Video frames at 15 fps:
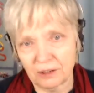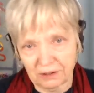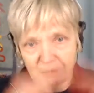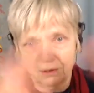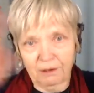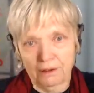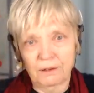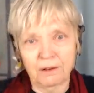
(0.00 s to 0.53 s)
a
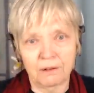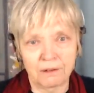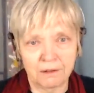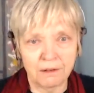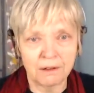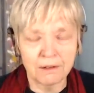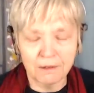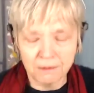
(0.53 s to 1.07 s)

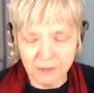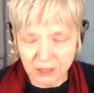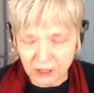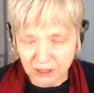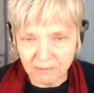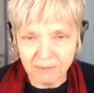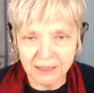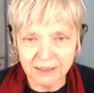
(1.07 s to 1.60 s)
long
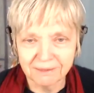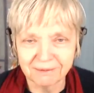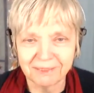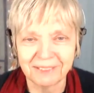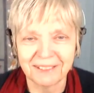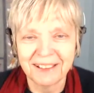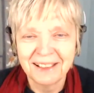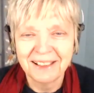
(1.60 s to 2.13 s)
question, but
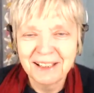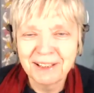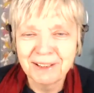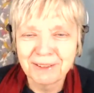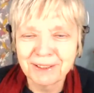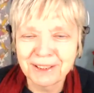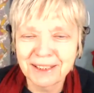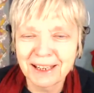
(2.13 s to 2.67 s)

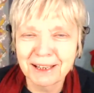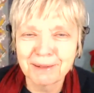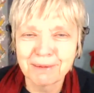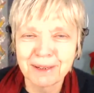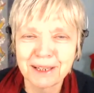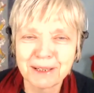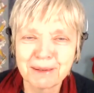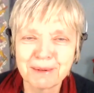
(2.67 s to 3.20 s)
you start
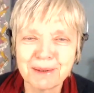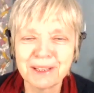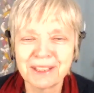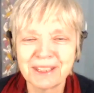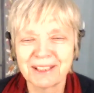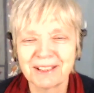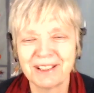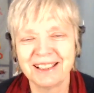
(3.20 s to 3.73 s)
where you want
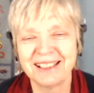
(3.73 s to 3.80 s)
to.